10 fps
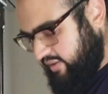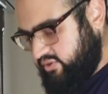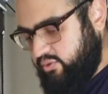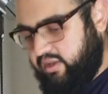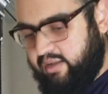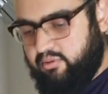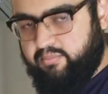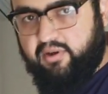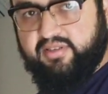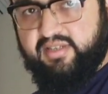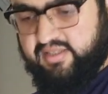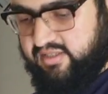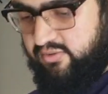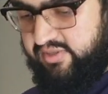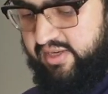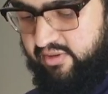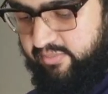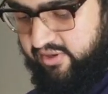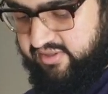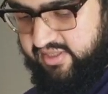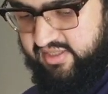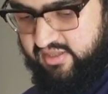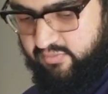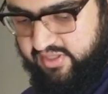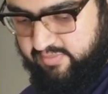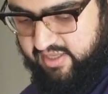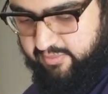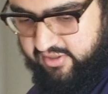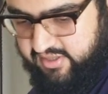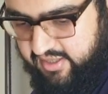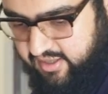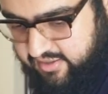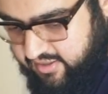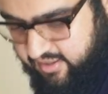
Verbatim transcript: out of two cardboard boxes, two cereal boxes, Weetabix box here and